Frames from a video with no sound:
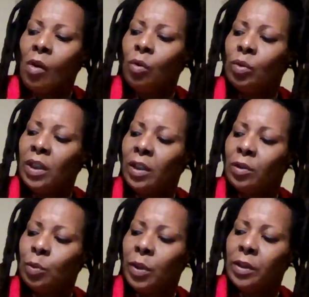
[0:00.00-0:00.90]
Who
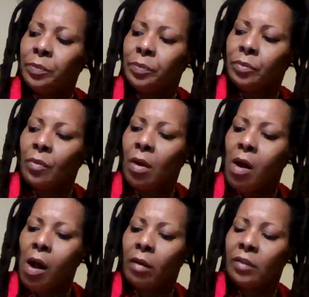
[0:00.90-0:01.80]
deals with...
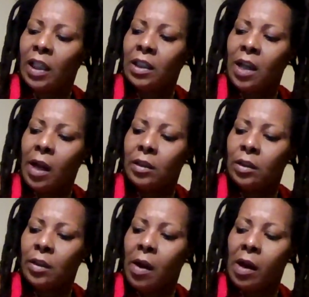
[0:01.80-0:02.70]
Like...
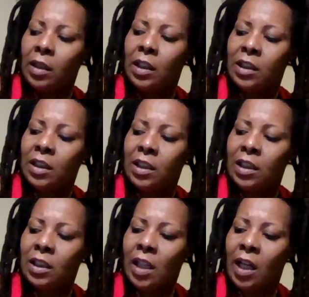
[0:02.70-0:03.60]
Your sister
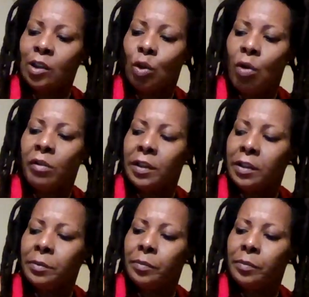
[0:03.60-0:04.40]
sign Taurus.